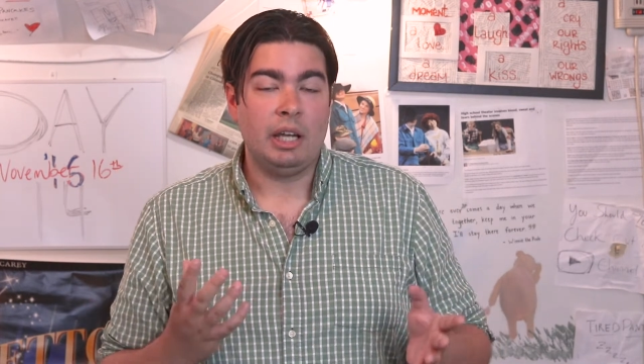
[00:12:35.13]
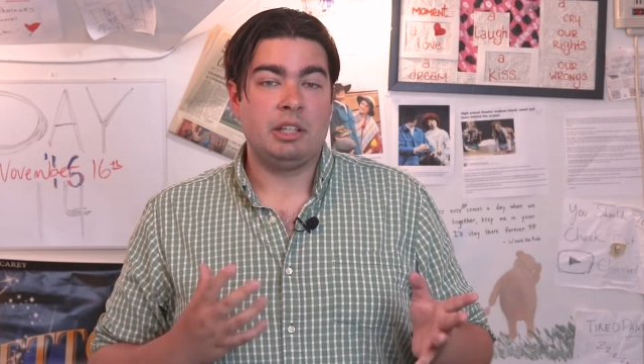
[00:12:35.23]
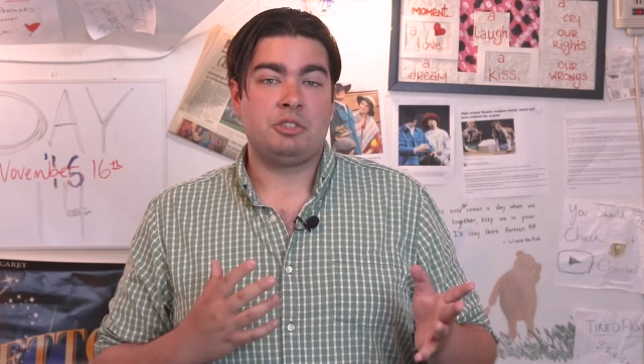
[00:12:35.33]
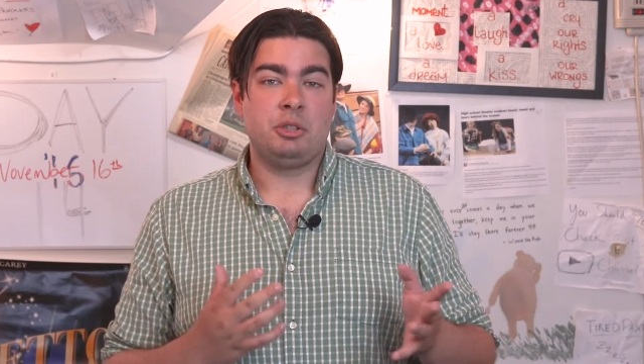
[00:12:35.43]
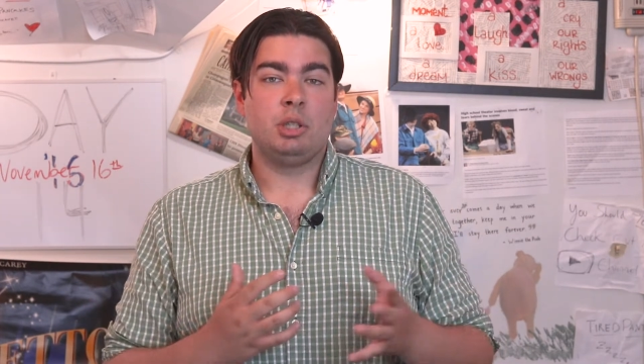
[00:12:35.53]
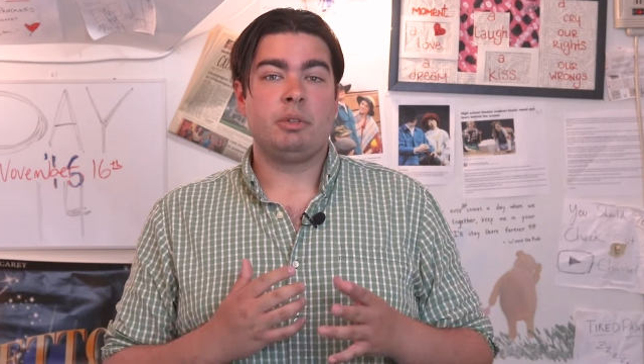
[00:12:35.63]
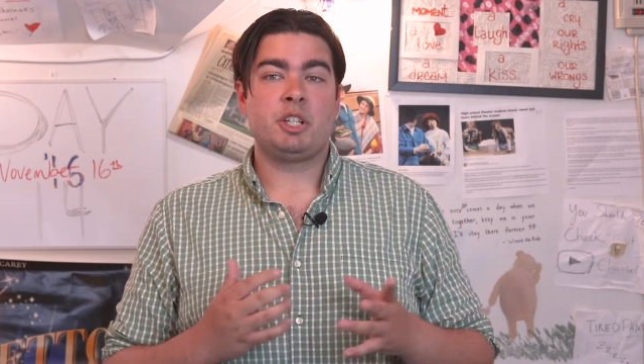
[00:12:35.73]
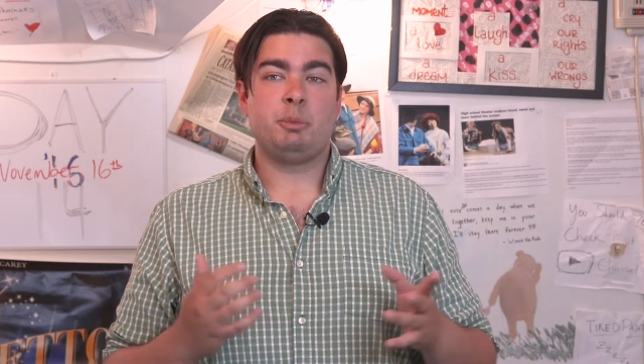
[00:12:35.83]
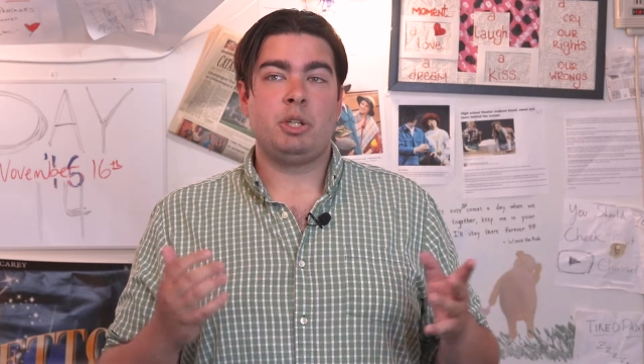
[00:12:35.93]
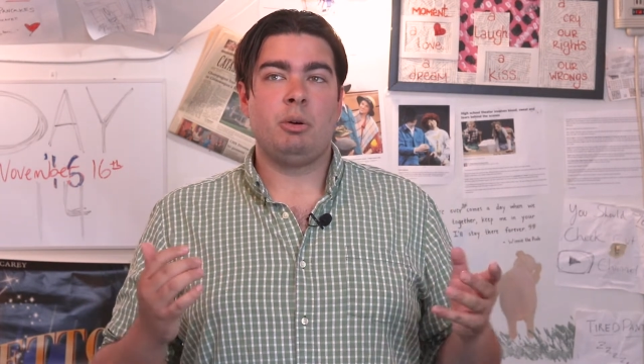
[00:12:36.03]
in this
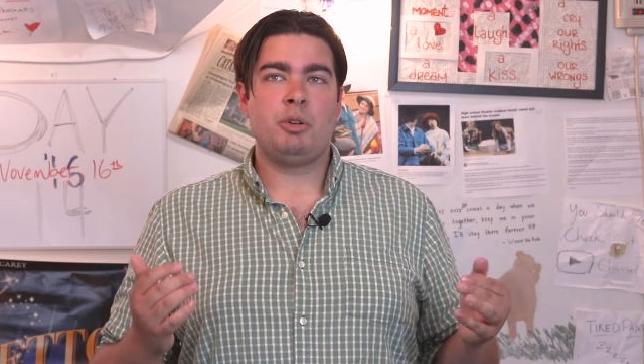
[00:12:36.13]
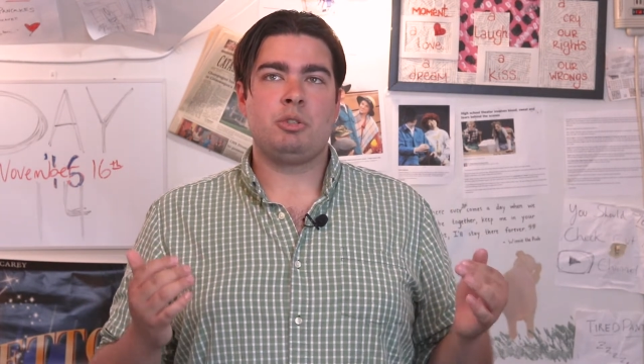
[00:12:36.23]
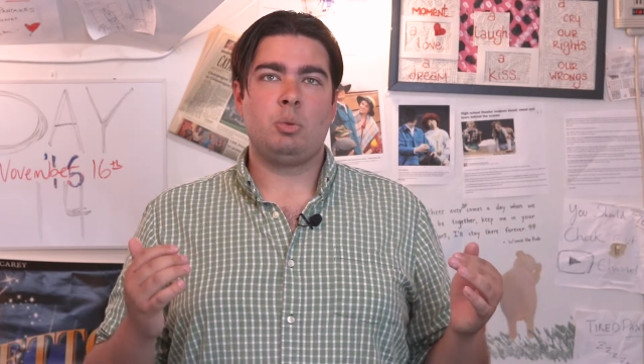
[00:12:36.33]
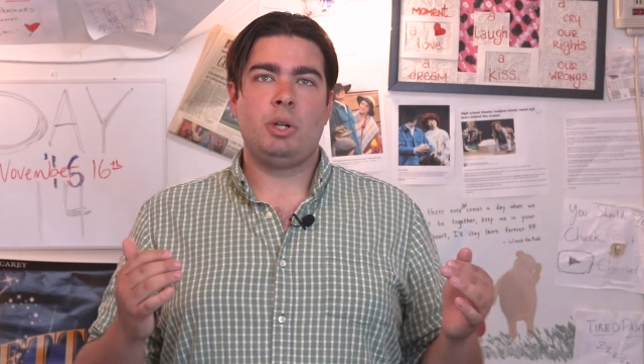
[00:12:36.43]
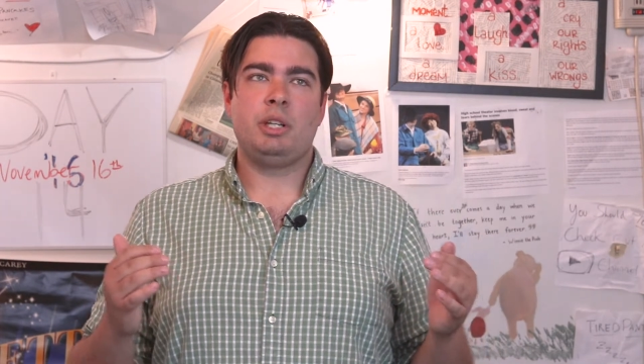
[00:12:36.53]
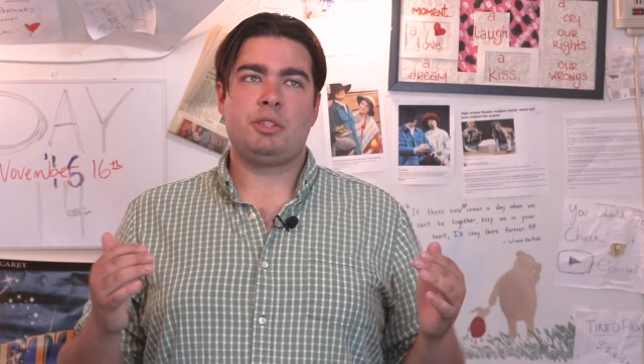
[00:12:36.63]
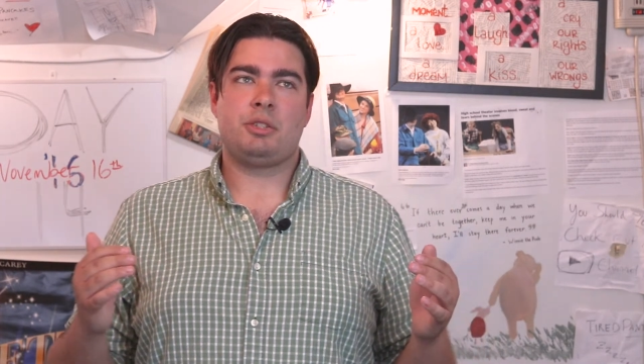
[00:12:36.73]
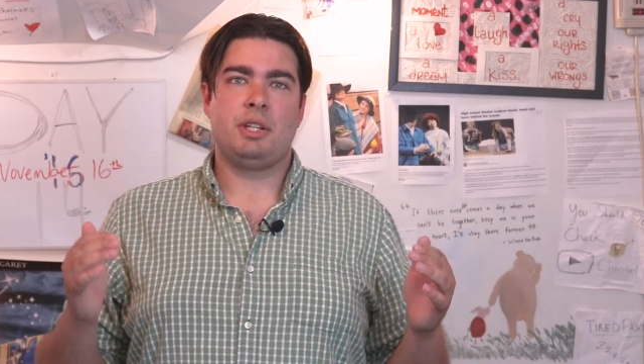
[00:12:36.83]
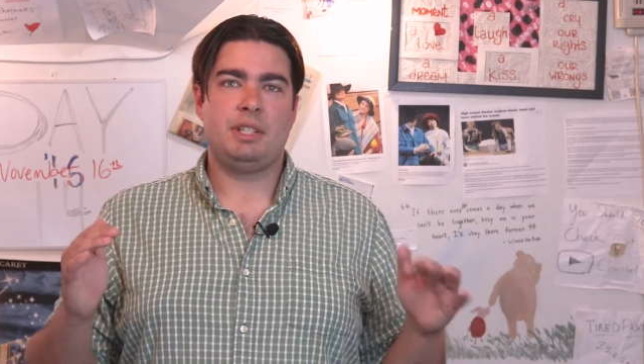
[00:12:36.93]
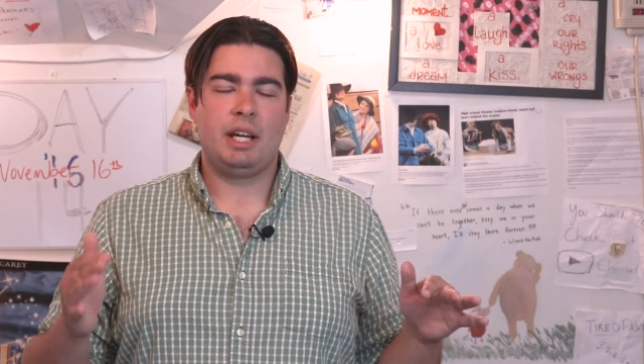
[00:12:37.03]
universe, but you also witness
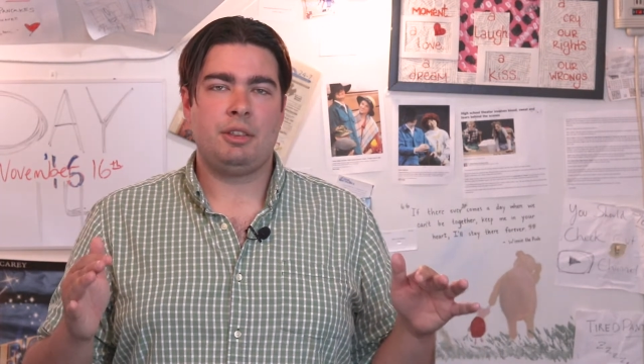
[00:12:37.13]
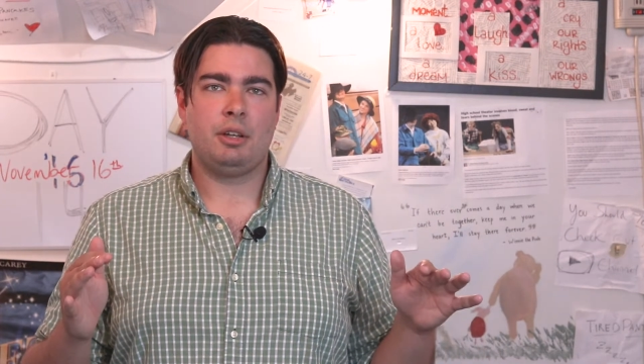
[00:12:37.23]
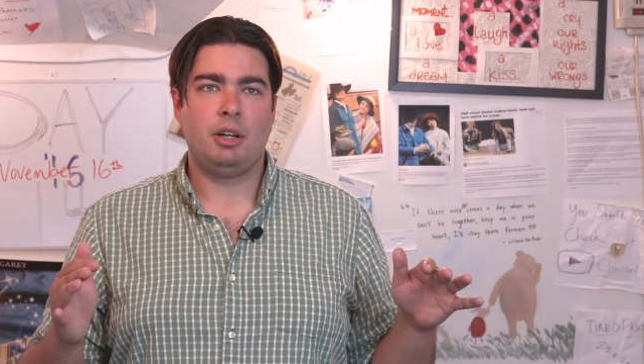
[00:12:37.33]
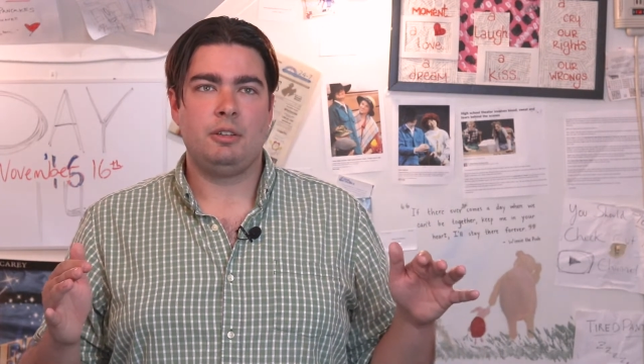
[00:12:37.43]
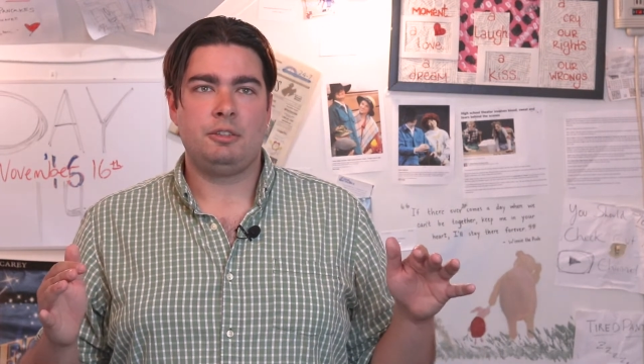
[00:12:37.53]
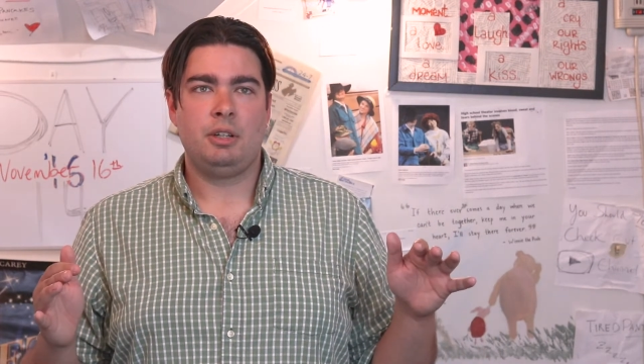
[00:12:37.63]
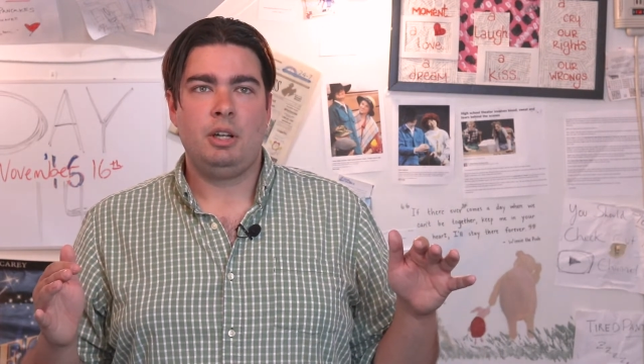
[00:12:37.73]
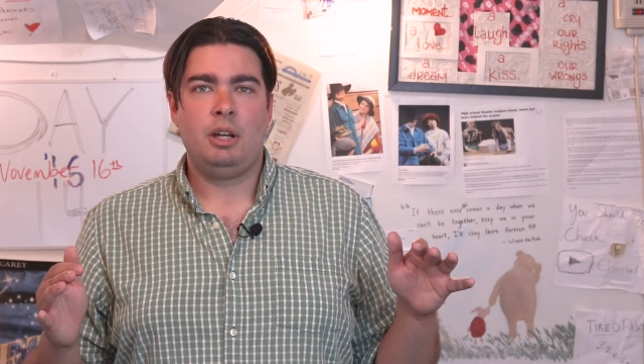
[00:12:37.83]
the death of